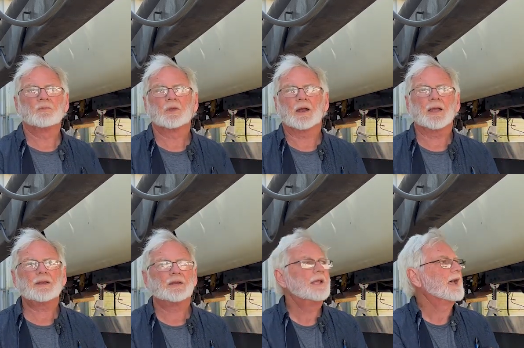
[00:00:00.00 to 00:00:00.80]
All
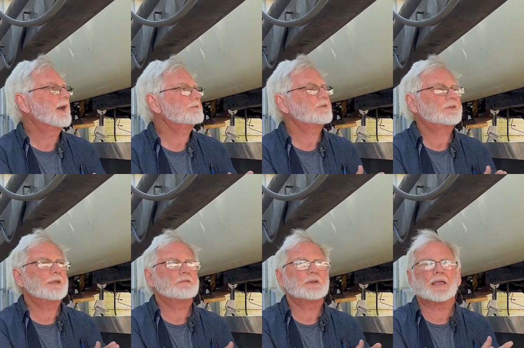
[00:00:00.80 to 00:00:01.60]
right? I've just
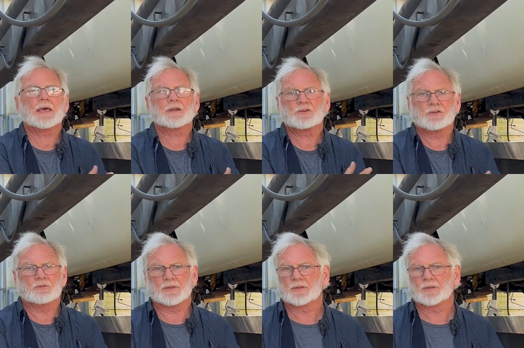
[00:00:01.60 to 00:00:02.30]
given you how to do it.